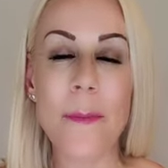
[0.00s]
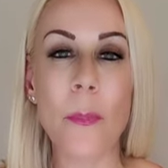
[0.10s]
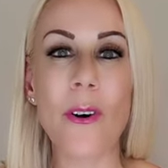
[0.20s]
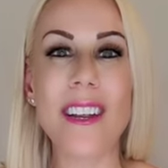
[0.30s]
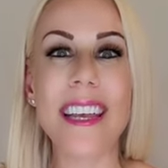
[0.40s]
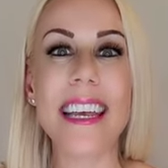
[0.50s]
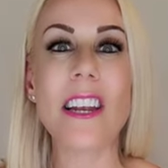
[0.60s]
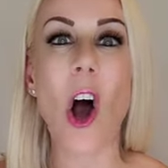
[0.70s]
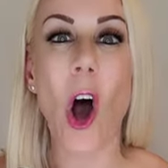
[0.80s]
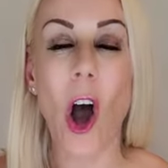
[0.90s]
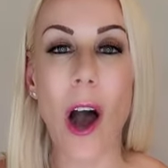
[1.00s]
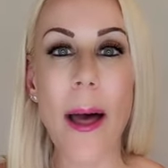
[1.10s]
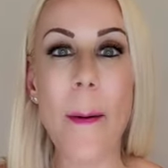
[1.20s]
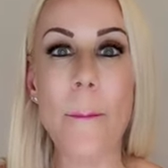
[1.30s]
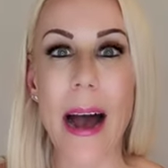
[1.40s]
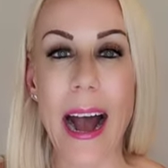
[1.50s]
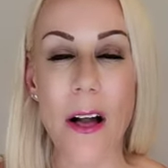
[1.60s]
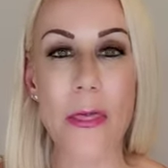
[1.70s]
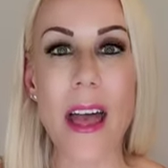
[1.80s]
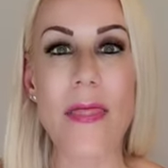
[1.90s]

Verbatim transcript: and put it in a hot bath.